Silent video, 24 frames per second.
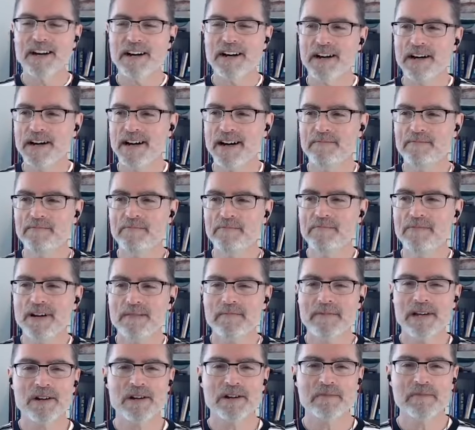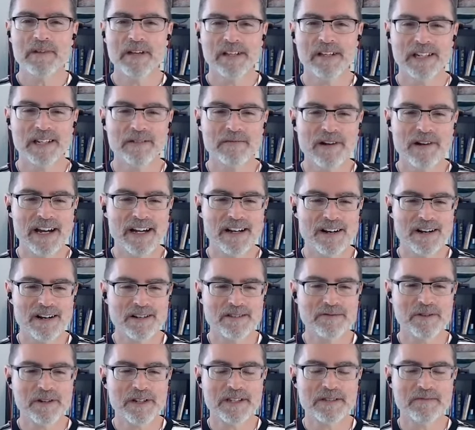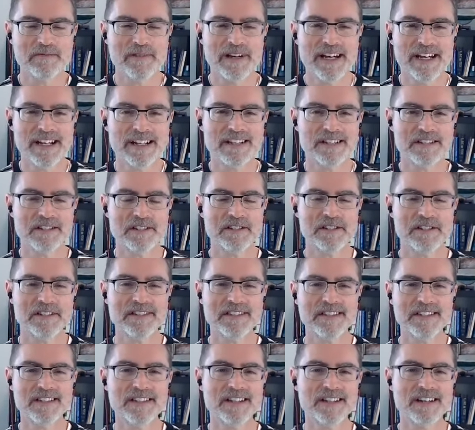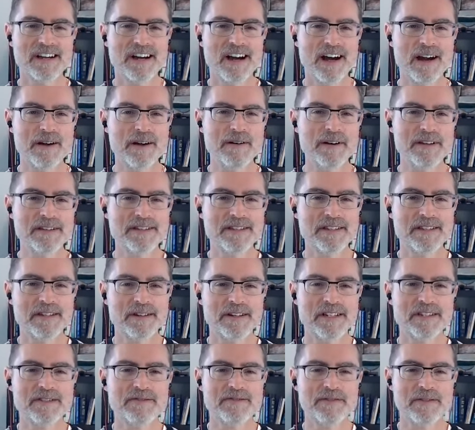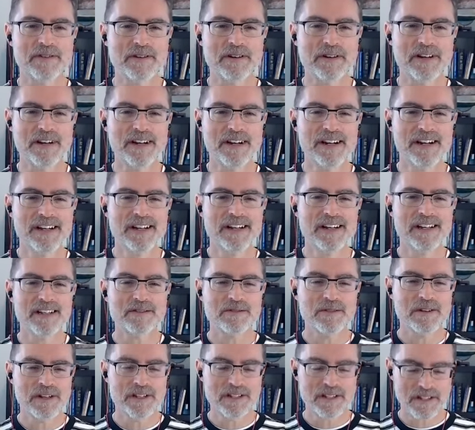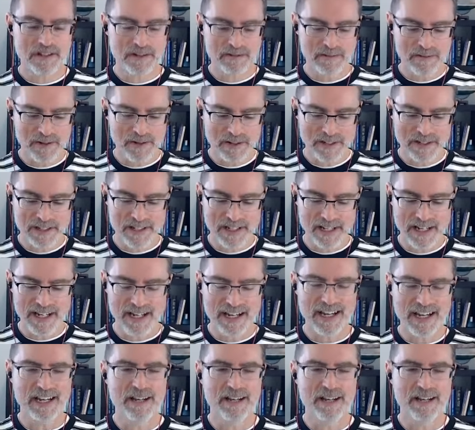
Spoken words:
I'm hearing Melanie Reinhardt's voice in my head, because she just did a Chiron series for Astrology University.